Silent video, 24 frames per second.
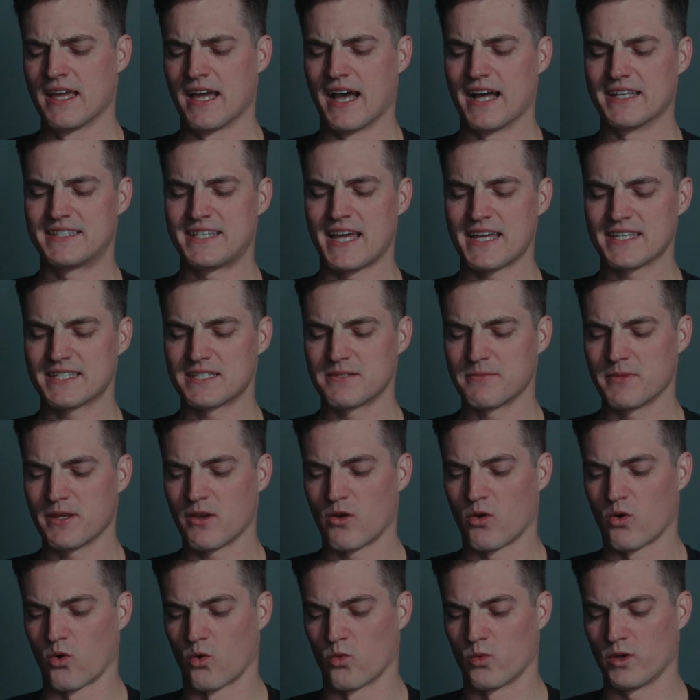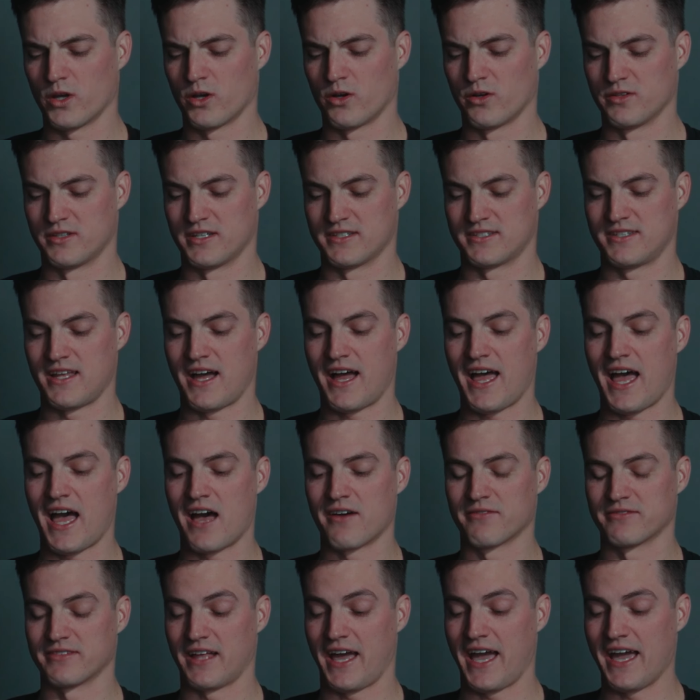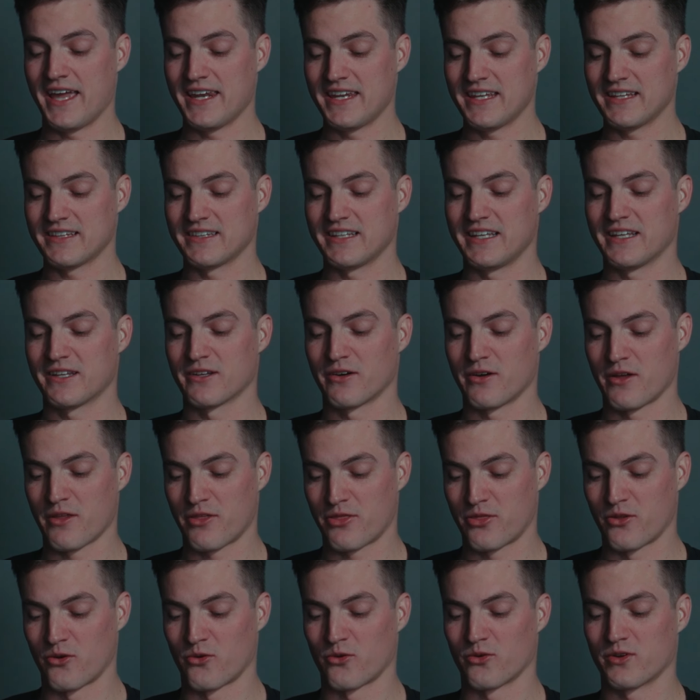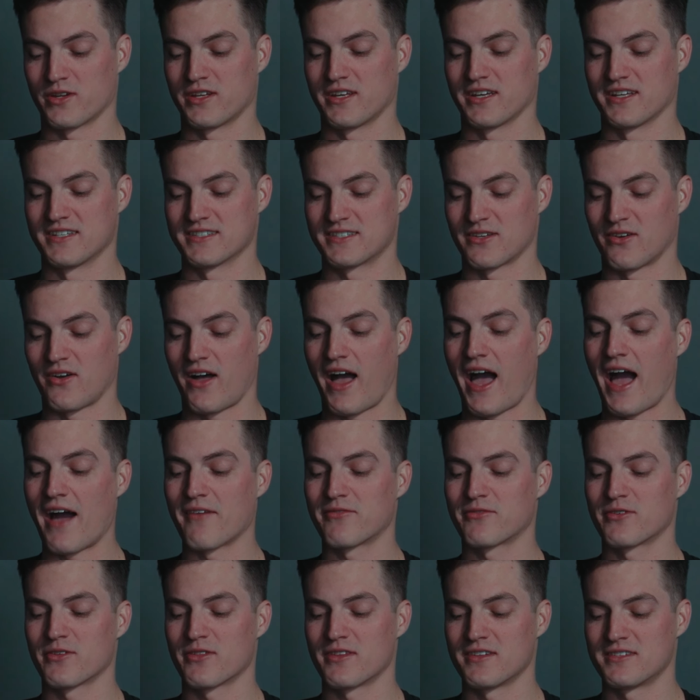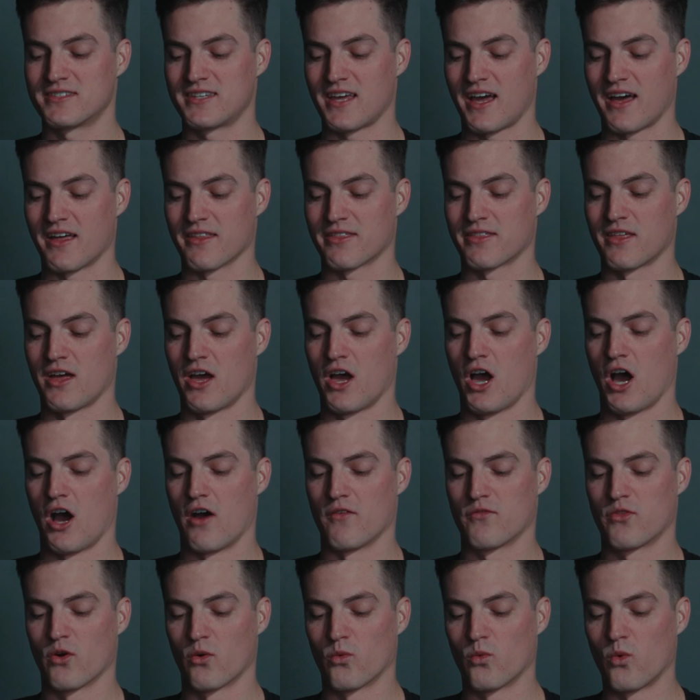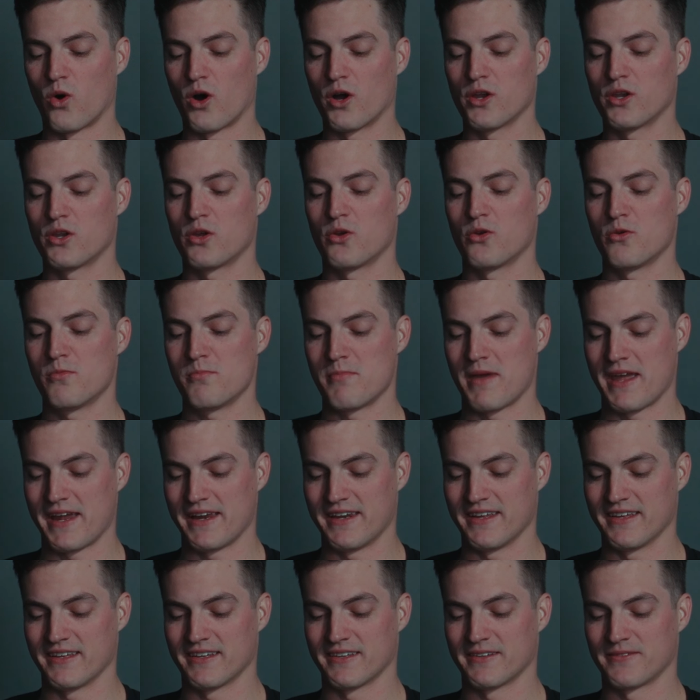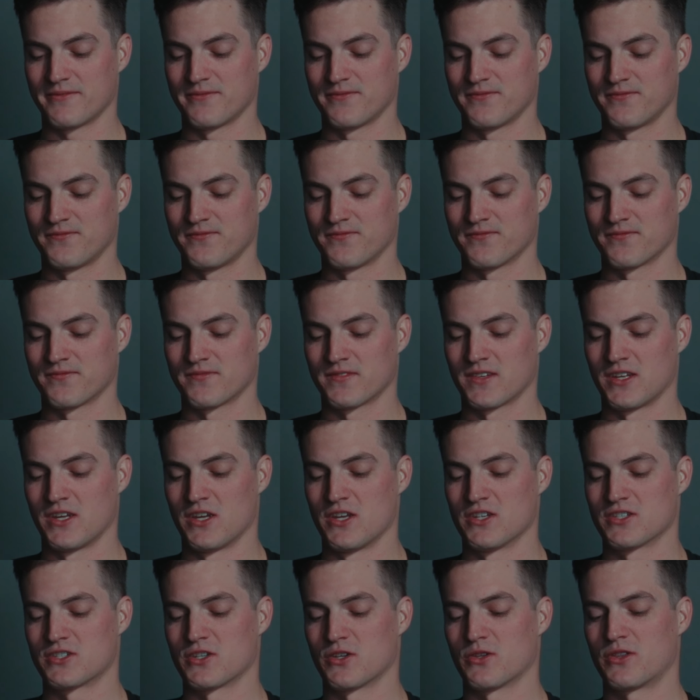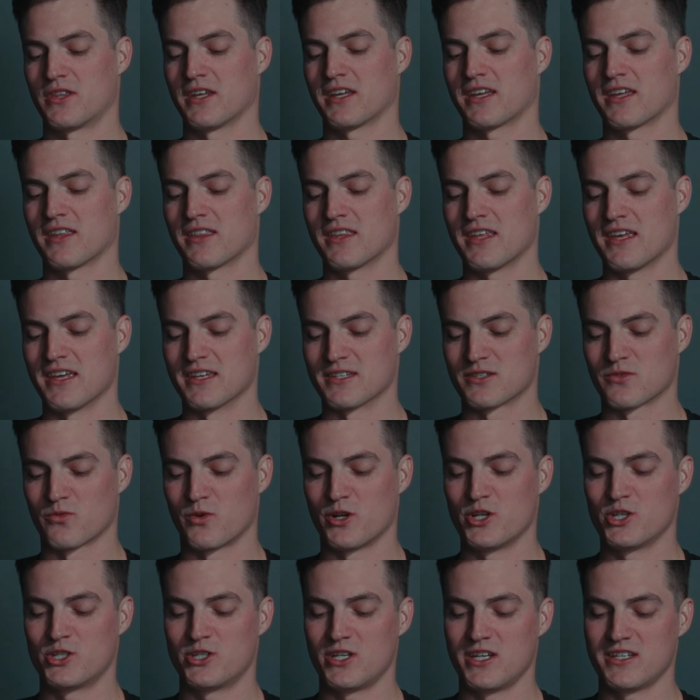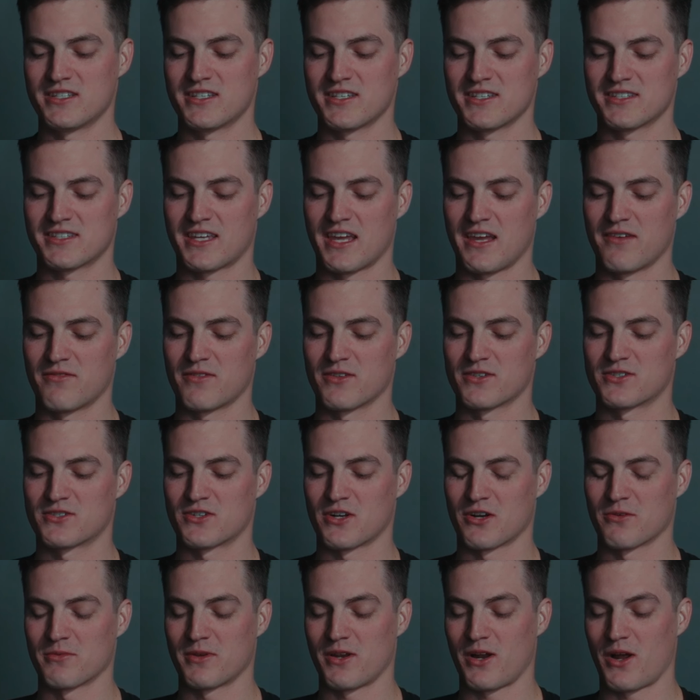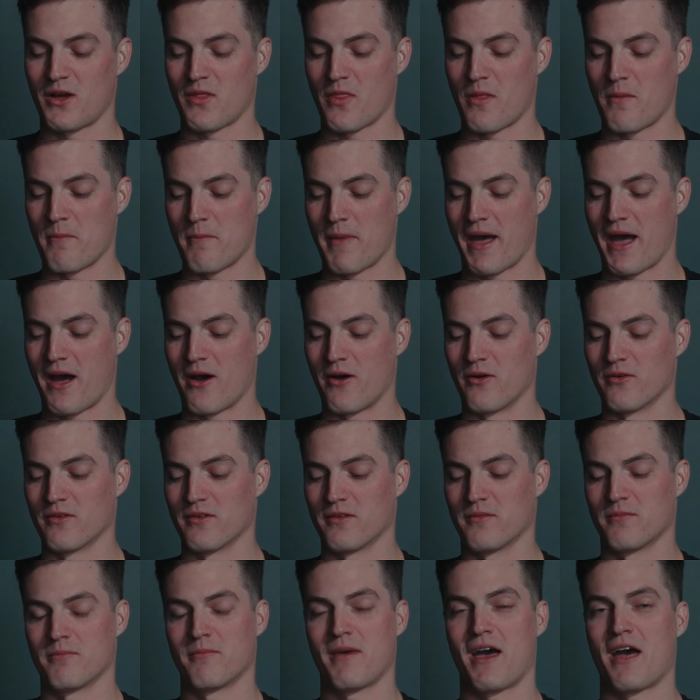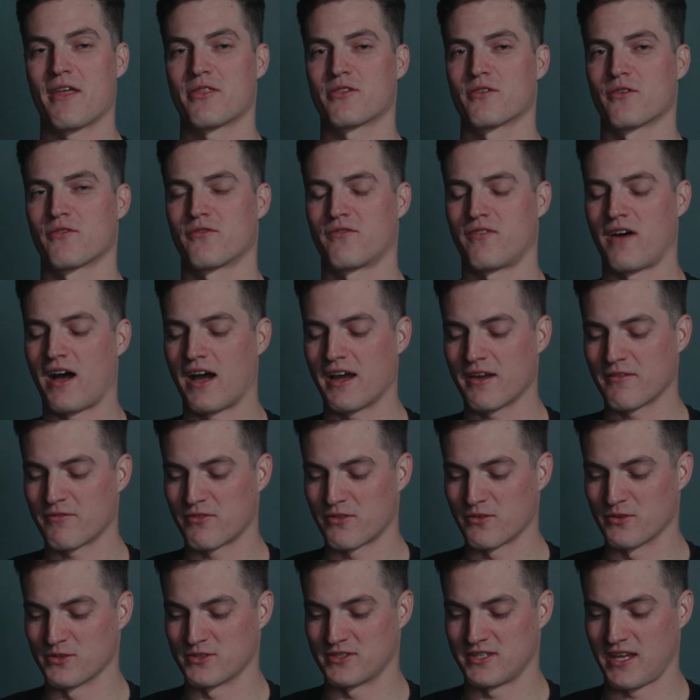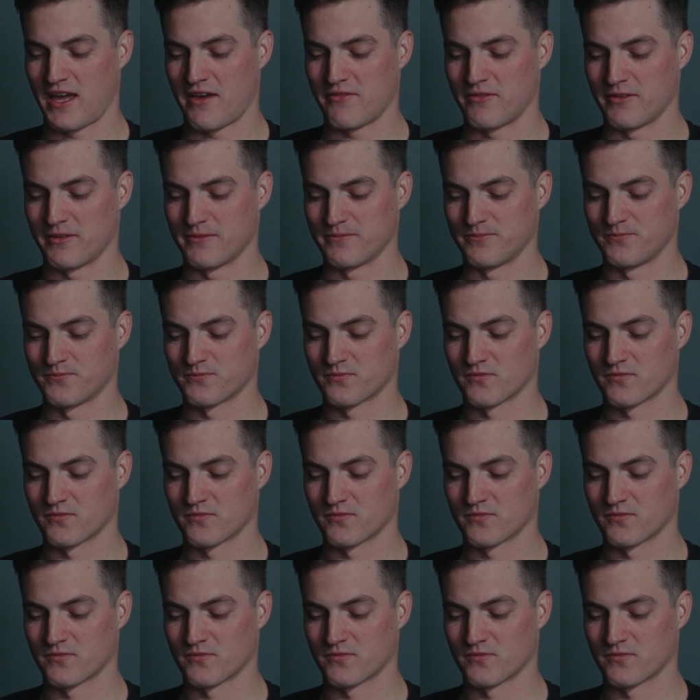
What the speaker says: A testament or will does not have any legal authority until after the death of the one who made it. So think of this, when Jesus gave the Sermon on the Mount, Matthew 5 through 7,